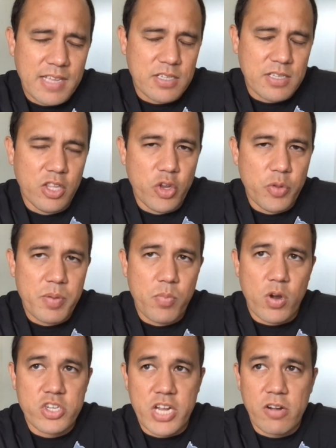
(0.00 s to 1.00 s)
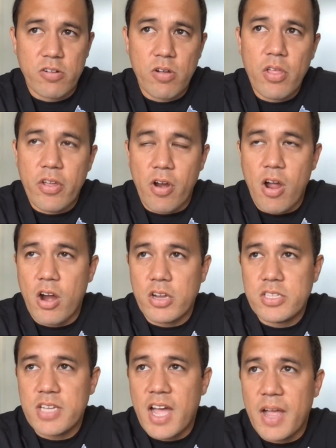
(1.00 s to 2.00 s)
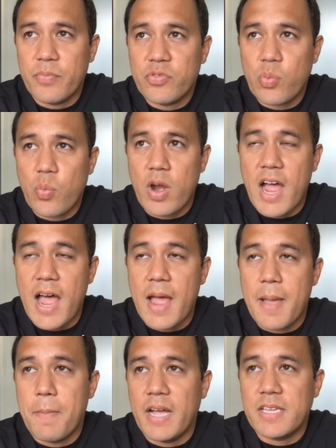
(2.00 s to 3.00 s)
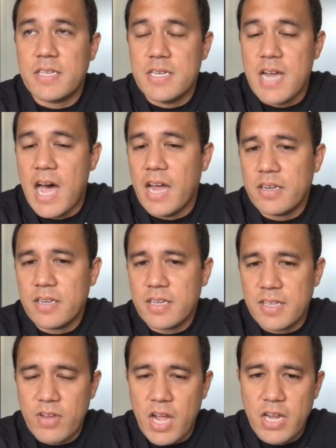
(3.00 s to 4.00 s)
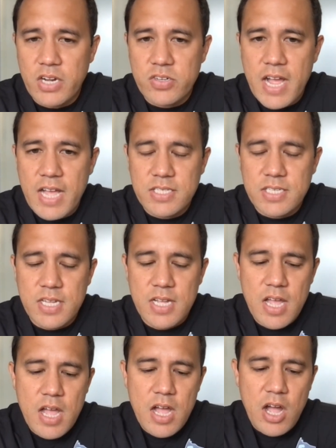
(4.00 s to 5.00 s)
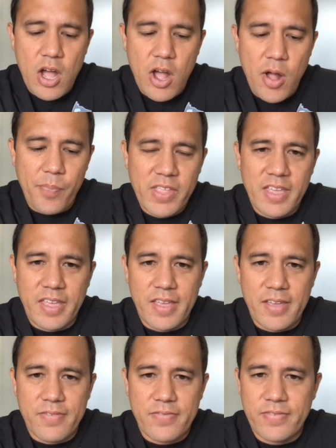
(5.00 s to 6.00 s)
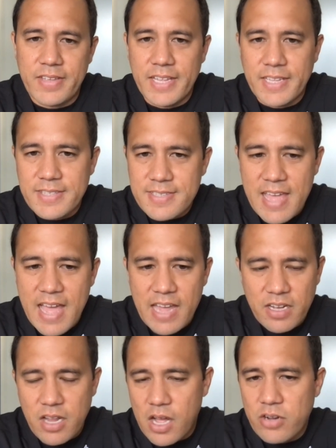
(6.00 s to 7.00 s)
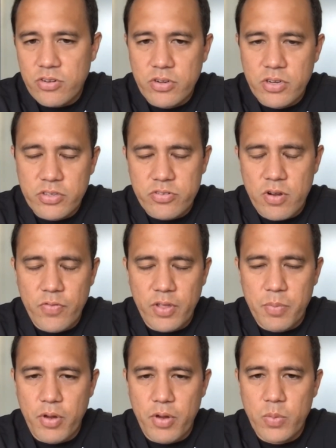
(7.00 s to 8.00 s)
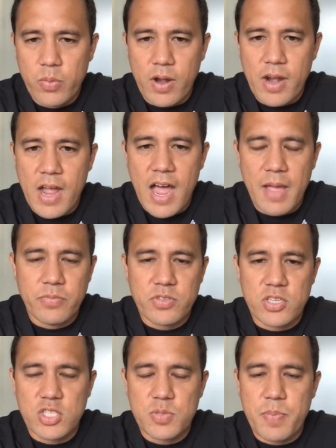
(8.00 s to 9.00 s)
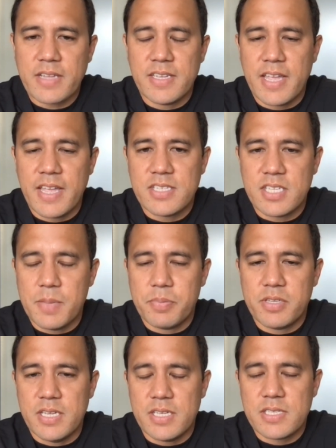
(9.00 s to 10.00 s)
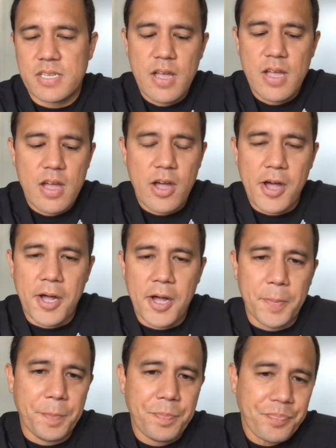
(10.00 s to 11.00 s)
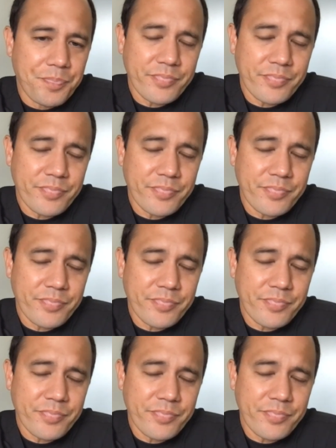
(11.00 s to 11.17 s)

I guess a little bit more general, there are times where I might not give contrast. If it's that chondrodystrophic breed where I'm suspecting a slipped disc and